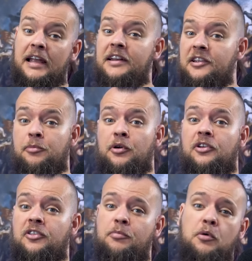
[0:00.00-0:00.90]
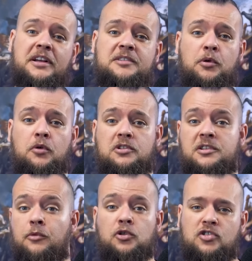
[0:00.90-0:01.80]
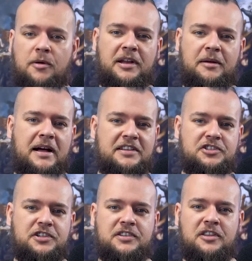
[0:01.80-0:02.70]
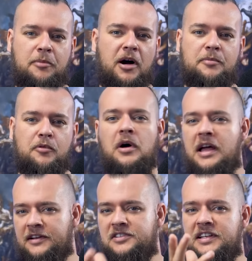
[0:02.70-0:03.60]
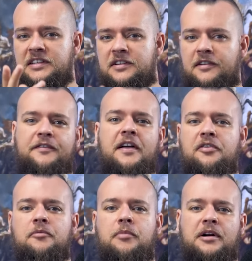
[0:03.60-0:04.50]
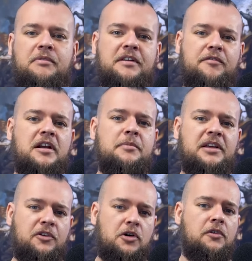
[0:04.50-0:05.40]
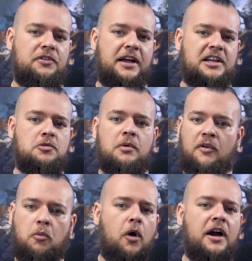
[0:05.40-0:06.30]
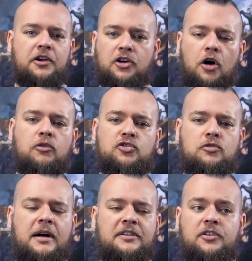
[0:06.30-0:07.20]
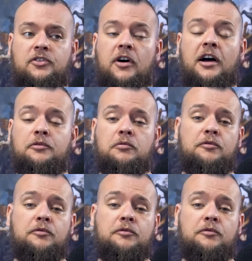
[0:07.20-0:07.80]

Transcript: In his books, Paul explores the more troubling passages in the Bible and seeks to defend them by reframing the context with a wider cultural and societal